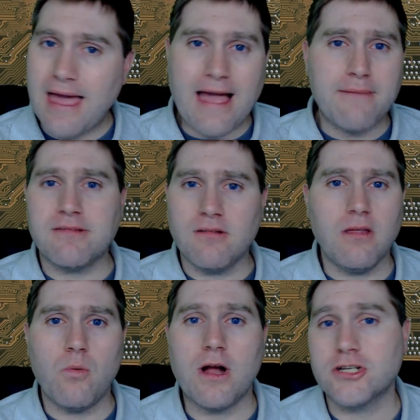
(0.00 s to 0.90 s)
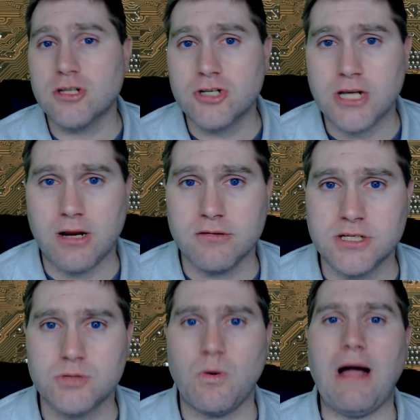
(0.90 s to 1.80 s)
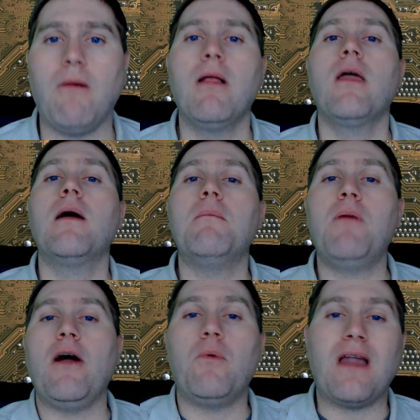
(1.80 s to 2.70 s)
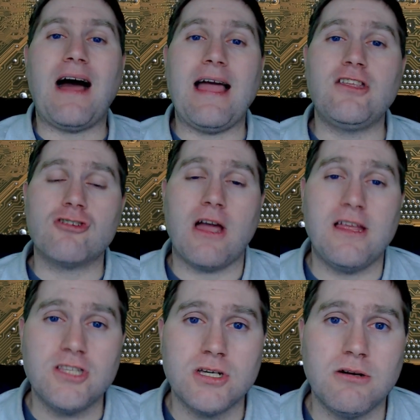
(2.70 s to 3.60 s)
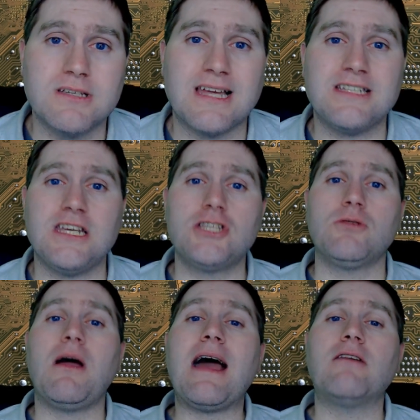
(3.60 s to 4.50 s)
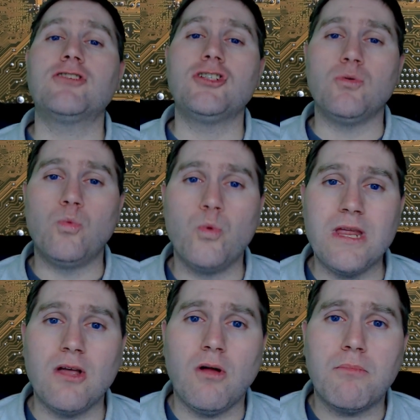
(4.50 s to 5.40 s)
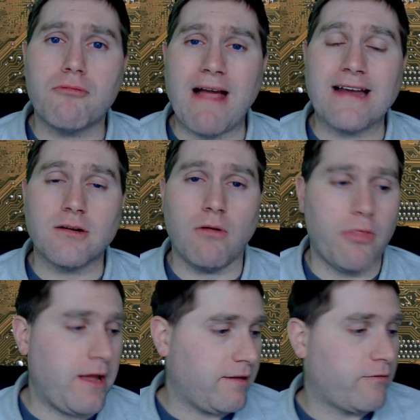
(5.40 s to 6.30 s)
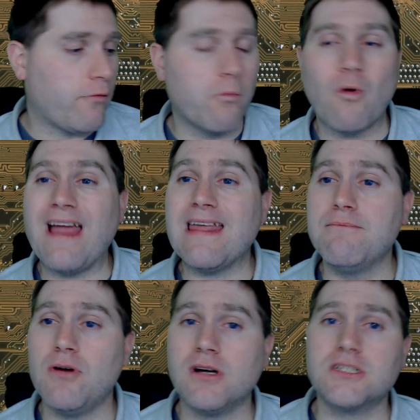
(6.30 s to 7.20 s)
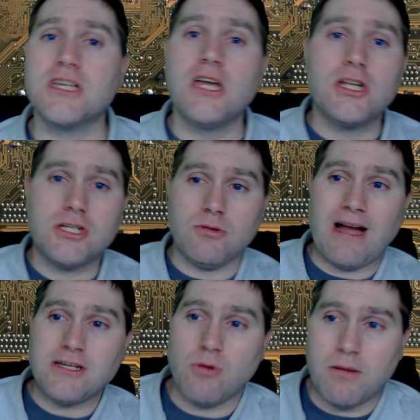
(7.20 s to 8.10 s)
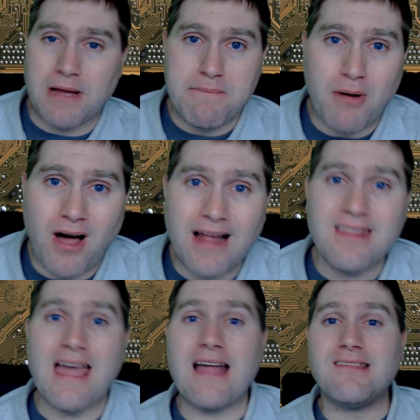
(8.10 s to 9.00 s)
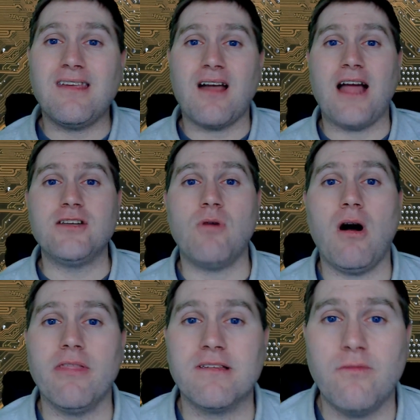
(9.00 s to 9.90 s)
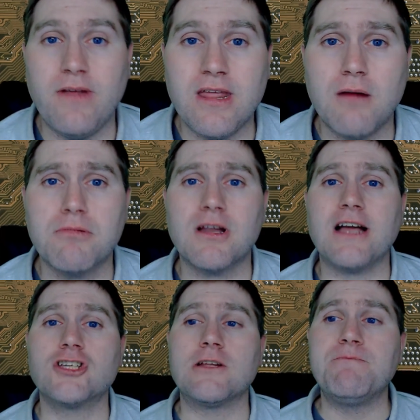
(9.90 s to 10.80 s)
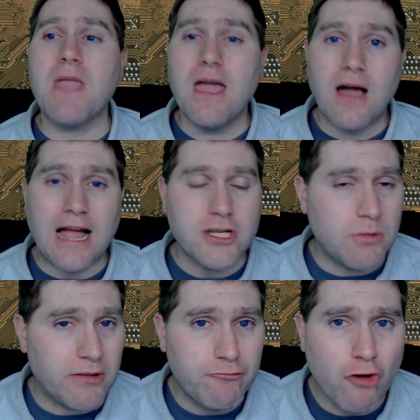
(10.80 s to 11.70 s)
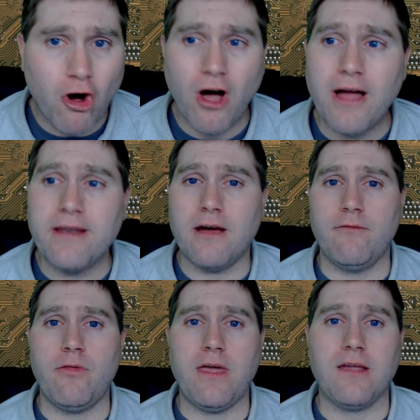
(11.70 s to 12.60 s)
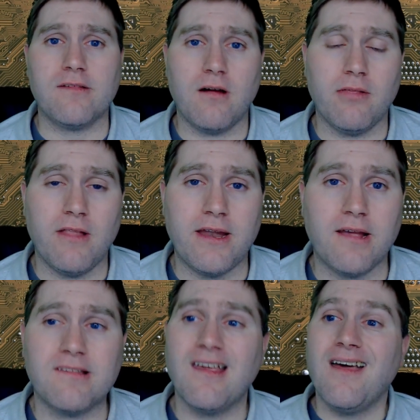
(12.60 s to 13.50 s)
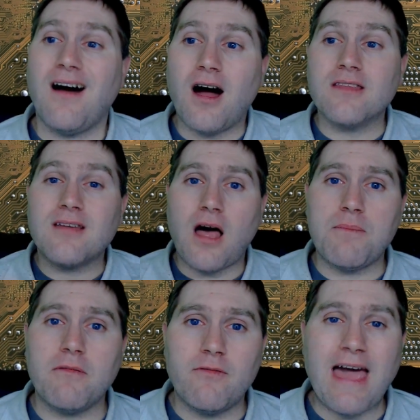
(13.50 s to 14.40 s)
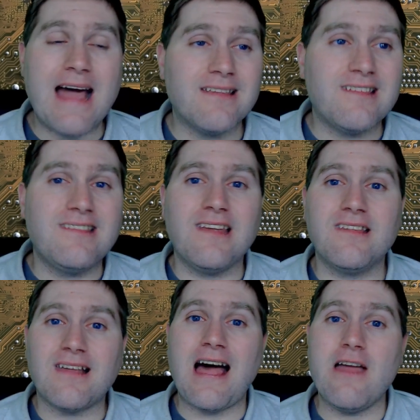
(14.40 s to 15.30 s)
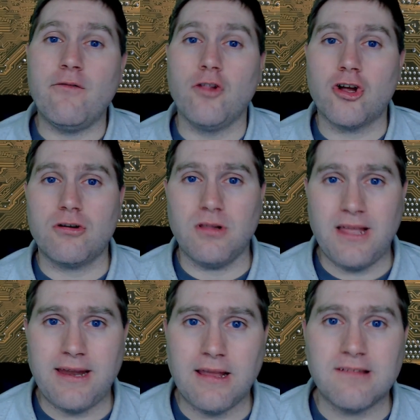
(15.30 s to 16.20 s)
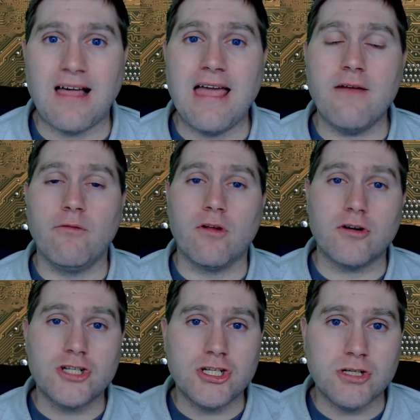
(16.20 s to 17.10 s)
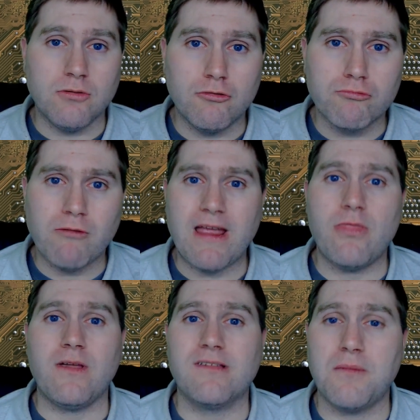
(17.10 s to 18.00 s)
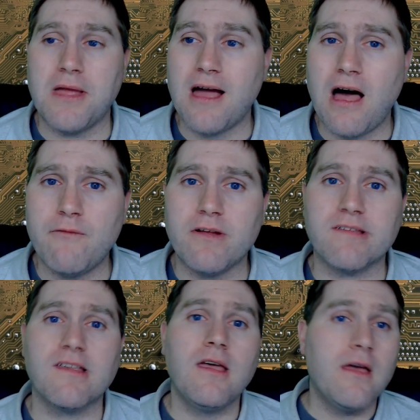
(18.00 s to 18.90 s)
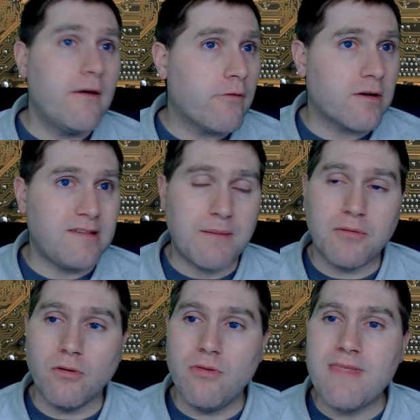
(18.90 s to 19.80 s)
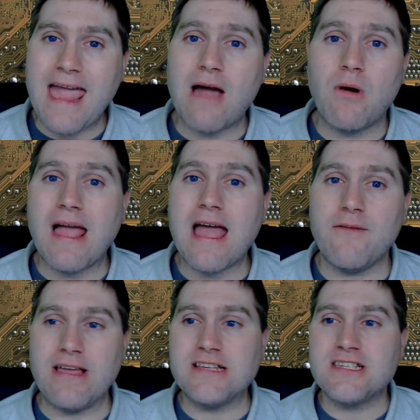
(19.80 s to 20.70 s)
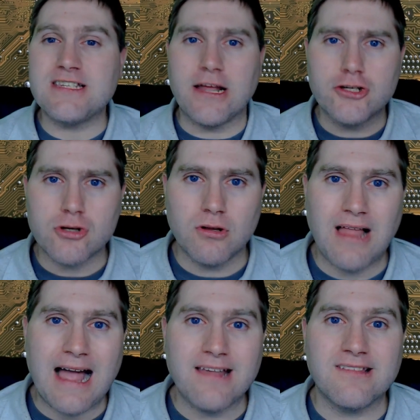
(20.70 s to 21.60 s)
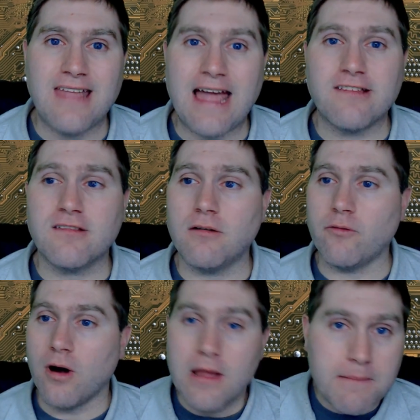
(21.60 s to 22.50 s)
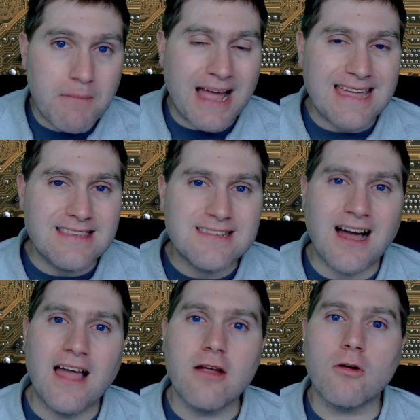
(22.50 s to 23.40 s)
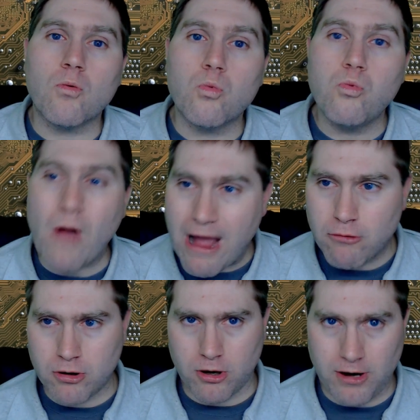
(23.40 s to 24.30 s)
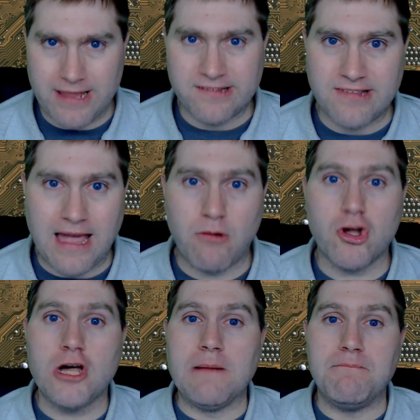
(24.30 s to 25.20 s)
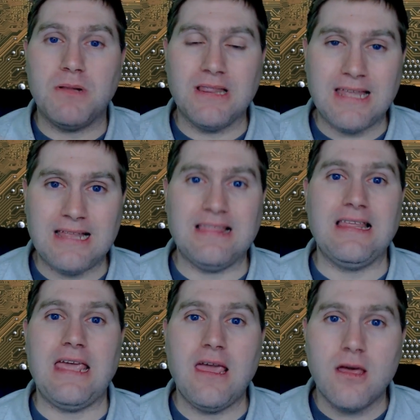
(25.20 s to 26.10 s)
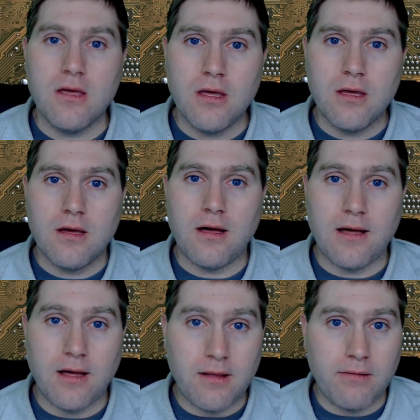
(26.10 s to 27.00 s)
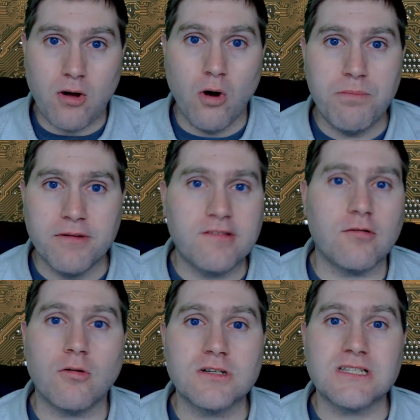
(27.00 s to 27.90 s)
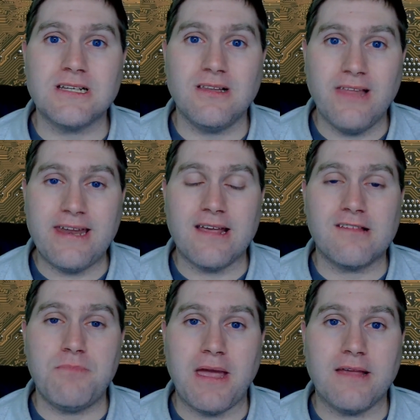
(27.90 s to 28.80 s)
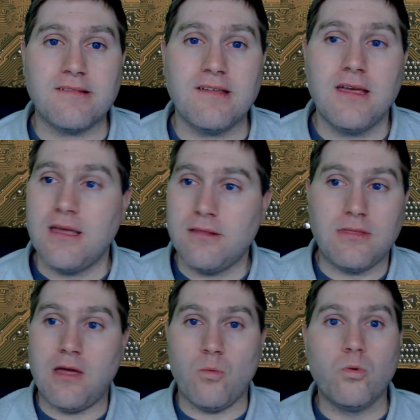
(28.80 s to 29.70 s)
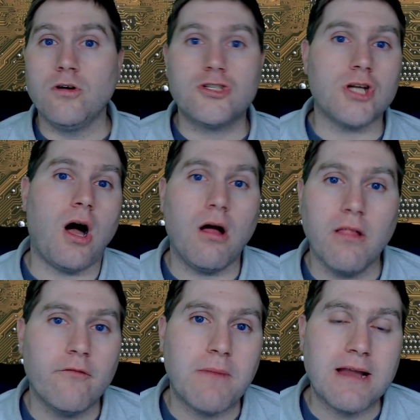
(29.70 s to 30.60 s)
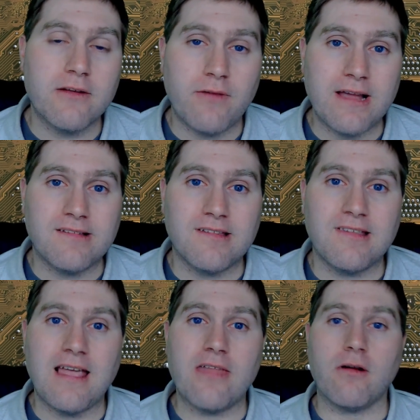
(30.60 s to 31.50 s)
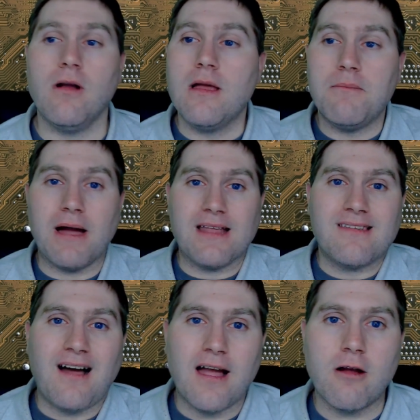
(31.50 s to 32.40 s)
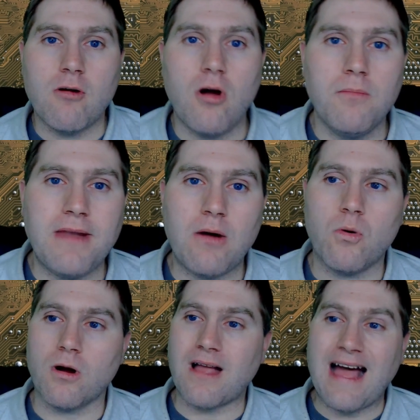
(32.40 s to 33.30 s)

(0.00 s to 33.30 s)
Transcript: Absolutely watch their channels as well. But what I try and do is I teach you how to do real practical things, from writing books to I do all my podcasting, I do all this video production, I do a ton of things on Linux. On top of that, since I have learned Linux, I have learned to do great things in my office. For example, now I have a centralized N A S server. My entire router is now completely Uh, open source Linux based that routes all of my devices together. My entire home network.